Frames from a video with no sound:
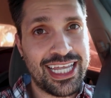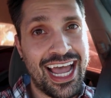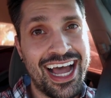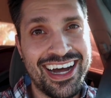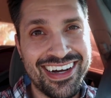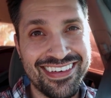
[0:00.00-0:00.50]

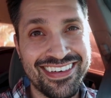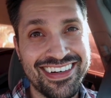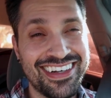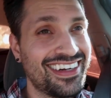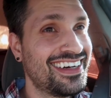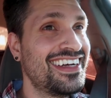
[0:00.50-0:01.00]

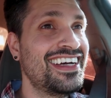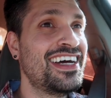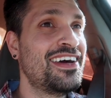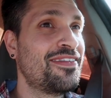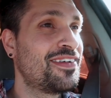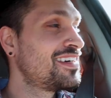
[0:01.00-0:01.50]

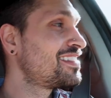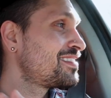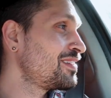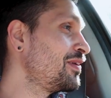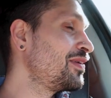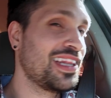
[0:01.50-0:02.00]
town. we're
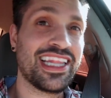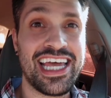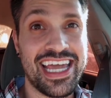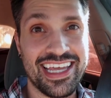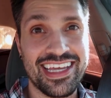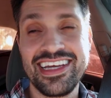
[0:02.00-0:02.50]
so late.